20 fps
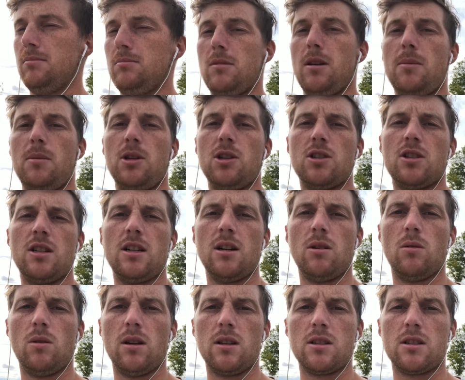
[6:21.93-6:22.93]
Maybe you just need
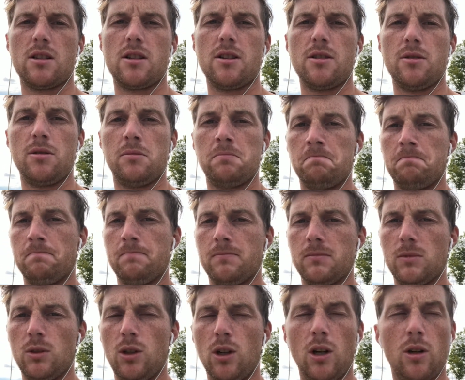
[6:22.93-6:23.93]
it once too.
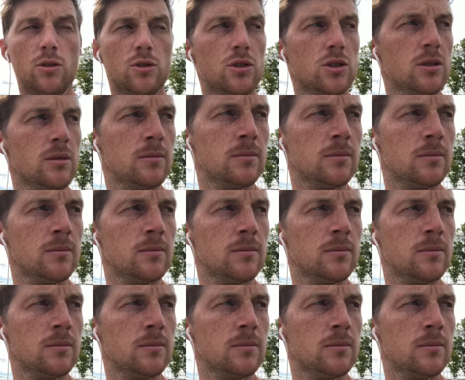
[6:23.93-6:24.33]
Who knows?